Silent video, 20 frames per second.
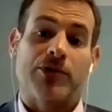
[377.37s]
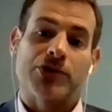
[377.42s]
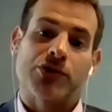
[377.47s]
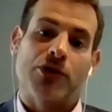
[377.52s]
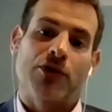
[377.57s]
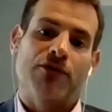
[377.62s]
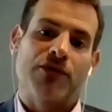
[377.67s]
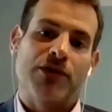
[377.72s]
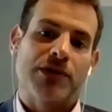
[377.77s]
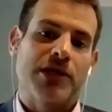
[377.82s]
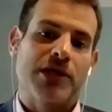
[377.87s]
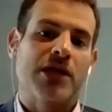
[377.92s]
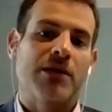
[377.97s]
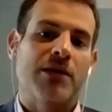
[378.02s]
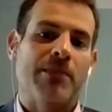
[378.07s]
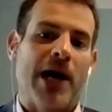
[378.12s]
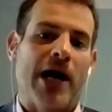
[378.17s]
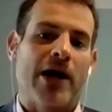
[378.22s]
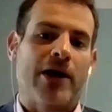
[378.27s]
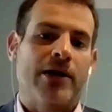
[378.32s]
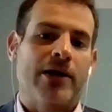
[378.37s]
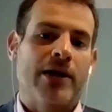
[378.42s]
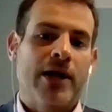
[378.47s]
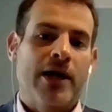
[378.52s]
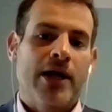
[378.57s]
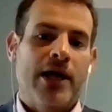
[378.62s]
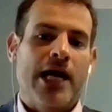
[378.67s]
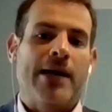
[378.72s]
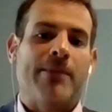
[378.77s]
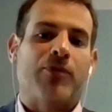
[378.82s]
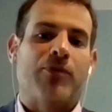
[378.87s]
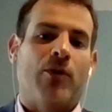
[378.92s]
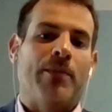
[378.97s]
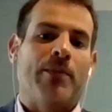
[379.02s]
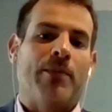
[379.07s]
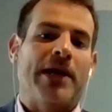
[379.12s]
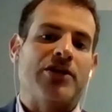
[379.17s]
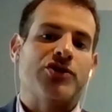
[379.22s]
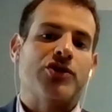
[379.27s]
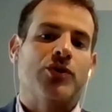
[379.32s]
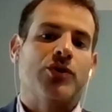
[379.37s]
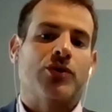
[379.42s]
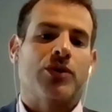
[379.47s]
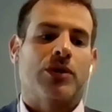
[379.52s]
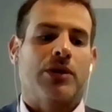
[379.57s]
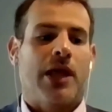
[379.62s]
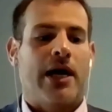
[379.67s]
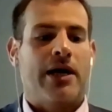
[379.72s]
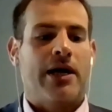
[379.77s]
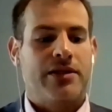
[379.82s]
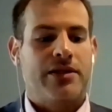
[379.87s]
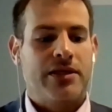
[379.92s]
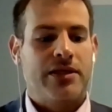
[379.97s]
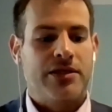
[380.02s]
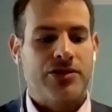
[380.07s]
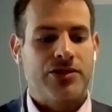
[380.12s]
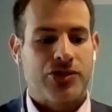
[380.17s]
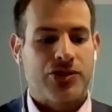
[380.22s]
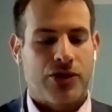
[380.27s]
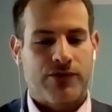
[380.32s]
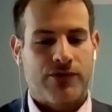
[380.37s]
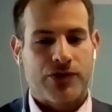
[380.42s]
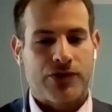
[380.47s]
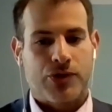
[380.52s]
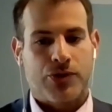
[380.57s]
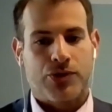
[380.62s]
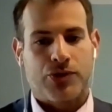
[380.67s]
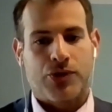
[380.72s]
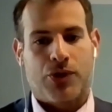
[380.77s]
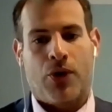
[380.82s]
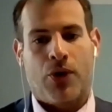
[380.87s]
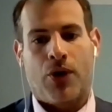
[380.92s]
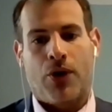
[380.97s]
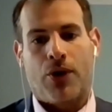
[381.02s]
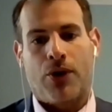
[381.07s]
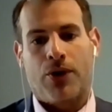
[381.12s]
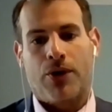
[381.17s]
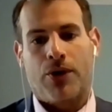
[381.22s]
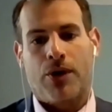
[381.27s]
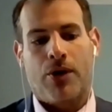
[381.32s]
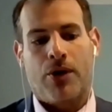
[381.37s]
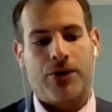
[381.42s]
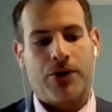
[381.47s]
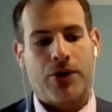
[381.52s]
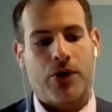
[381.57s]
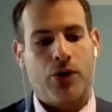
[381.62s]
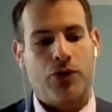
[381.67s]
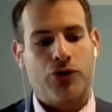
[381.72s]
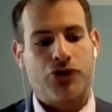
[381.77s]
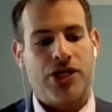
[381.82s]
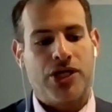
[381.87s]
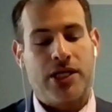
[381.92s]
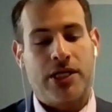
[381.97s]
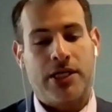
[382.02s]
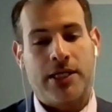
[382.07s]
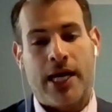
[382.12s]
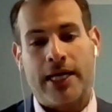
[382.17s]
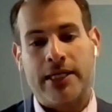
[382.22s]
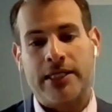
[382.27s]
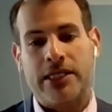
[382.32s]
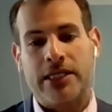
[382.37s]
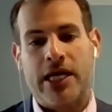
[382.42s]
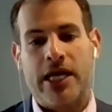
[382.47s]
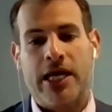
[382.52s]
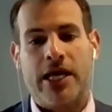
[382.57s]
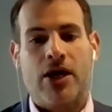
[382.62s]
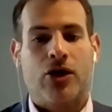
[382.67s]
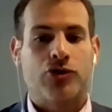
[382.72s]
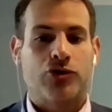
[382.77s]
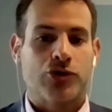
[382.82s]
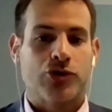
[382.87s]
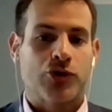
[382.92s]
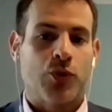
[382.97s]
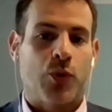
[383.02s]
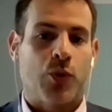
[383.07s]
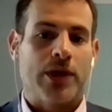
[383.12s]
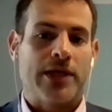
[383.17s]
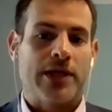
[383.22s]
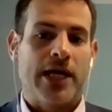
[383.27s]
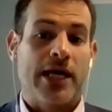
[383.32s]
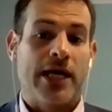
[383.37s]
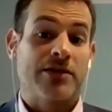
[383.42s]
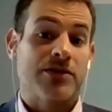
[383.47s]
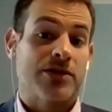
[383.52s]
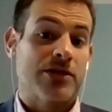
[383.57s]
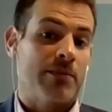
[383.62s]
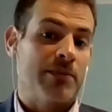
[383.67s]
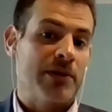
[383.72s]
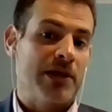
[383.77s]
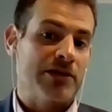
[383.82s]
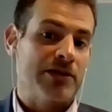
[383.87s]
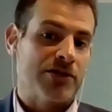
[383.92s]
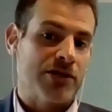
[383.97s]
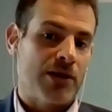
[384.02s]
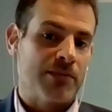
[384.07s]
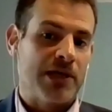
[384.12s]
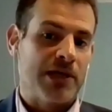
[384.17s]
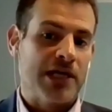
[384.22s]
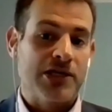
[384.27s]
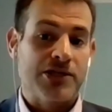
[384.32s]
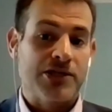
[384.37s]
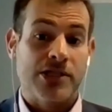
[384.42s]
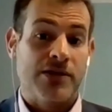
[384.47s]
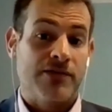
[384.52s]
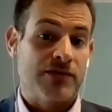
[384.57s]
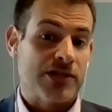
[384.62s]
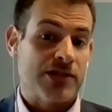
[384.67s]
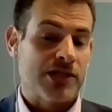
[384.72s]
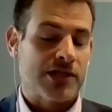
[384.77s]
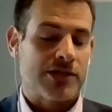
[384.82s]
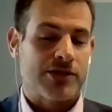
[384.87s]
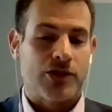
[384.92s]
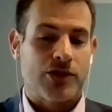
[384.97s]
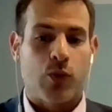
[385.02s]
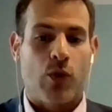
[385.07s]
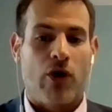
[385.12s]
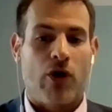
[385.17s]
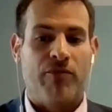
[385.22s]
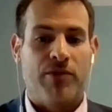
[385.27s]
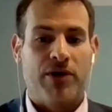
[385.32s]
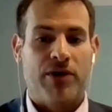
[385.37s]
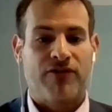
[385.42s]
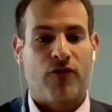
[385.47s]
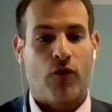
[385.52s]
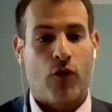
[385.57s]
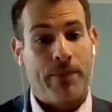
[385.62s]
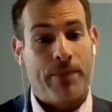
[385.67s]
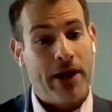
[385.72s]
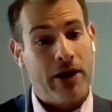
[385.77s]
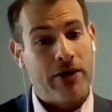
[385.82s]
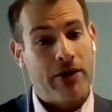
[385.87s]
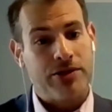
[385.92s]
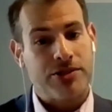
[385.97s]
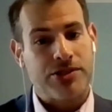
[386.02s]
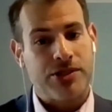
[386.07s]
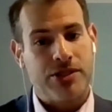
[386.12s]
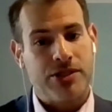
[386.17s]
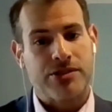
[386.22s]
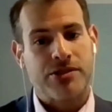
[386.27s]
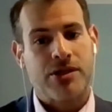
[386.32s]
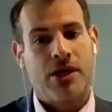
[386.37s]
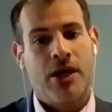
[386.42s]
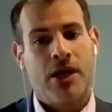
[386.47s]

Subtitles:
So if you think about it, April, May, June, a lot of these servicers are negotiating 90-day, 120-day, in some cases even 6 to 12-month forbearances.